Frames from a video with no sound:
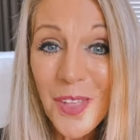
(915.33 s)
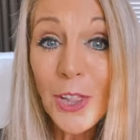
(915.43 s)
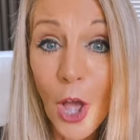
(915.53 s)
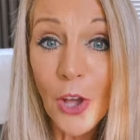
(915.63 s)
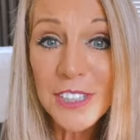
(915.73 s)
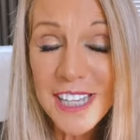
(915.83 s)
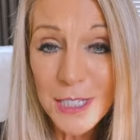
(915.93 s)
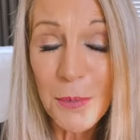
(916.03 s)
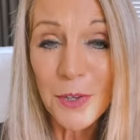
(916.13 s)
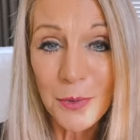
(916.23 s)
Law,
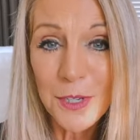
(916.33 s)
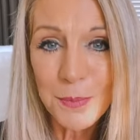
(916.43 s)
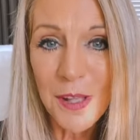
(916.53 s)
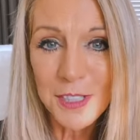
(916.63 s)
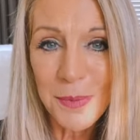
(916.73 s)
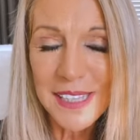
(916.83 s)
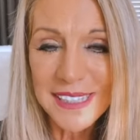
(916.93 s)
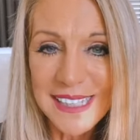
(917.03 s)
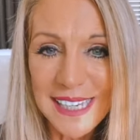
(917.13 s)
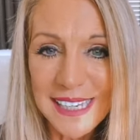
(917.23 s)
testimony,
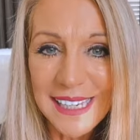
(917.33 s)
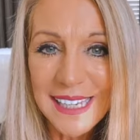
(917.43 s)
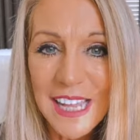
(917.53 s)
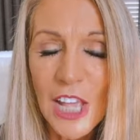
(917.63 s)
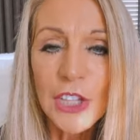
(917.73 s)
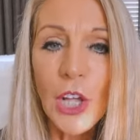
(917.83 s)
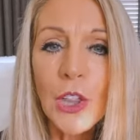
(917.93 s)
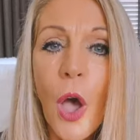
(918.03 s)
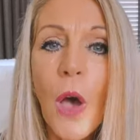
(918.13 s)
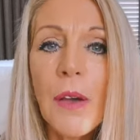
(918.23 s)
responsibility. The
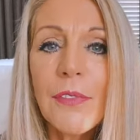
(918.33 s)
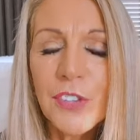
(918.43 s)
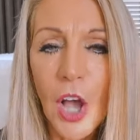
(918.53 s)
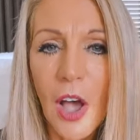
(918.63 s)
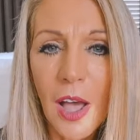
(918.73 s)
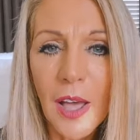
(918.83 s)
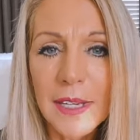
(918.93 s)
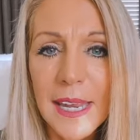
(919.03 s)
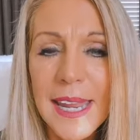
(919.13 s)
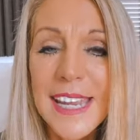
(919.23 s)
law of
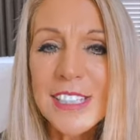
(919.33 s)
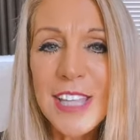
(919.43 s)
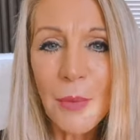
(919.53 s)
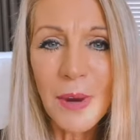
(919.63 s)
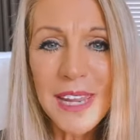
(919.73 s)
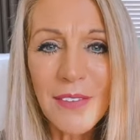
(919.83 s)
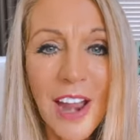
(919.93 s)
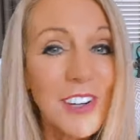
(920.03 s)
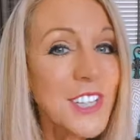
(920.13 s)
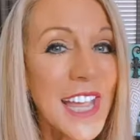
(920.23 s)
God is that we give
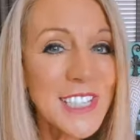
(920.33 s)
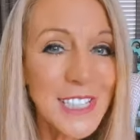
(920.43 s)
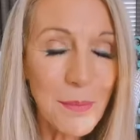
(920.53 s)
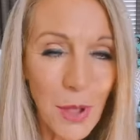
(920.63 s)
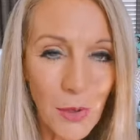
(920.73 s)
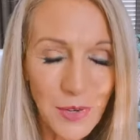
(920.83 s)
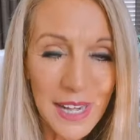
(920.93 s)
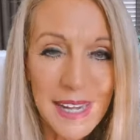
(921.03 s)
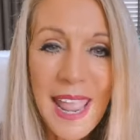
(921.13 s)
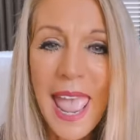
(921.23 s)
our
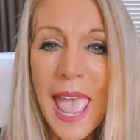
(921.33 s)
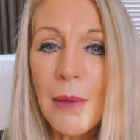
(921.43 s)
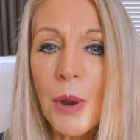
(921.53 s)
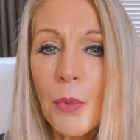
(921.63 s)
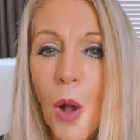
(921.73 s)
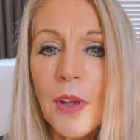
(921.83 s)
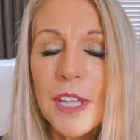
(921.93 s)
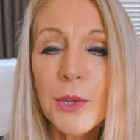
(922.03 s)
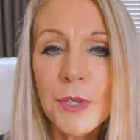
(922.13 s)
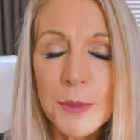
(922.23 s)
testimony and we walk in
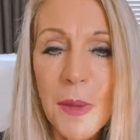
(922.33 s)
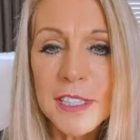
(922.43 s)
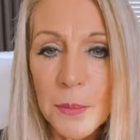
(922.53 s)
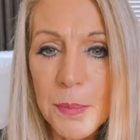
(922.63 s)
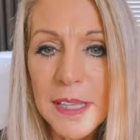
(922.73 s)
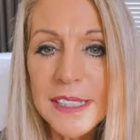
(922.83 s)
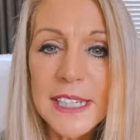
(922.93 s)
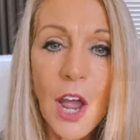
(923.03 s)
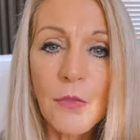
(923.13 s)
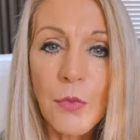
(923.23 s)
the
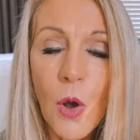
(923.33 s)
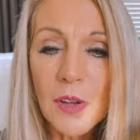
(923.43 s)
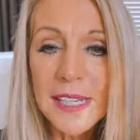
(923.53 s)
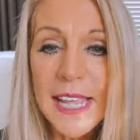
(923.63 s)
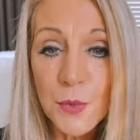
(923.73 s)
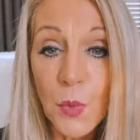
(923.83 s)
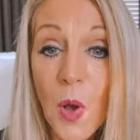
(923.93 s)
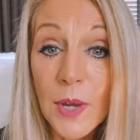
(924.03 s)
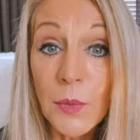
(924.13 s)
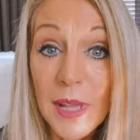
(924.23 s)
responsibility of walking as
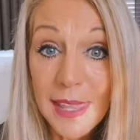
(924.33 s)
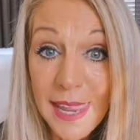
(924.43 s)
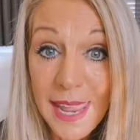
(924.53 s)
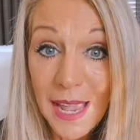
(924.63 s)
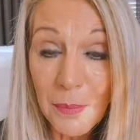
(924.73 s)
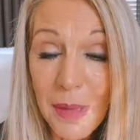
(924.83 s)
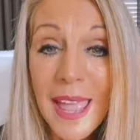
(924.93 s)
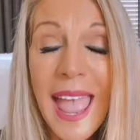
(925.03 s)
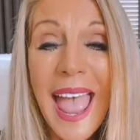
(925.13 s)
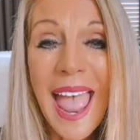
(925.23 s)
one with Him
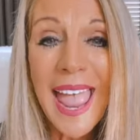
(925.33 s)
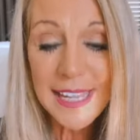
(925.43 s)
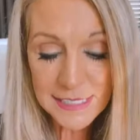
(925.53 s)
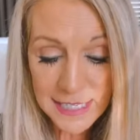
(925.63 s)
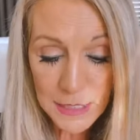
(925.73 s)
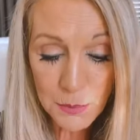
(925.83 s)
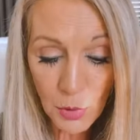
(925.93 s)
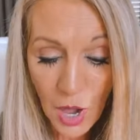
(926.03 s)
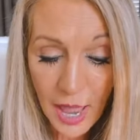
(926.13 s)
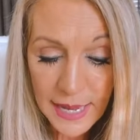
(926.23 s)
as His
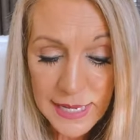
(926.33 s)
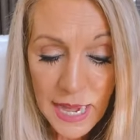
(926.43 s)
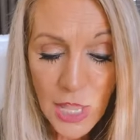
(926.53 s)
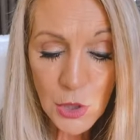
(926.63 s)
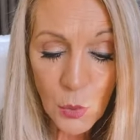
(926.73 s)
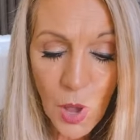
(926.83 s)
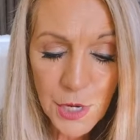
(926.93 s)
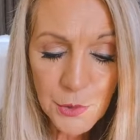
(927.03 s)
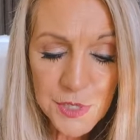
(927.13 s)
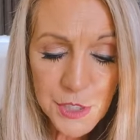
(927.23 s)
bride. The
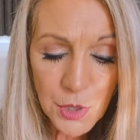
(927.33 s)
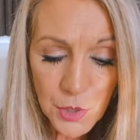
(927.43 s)
water is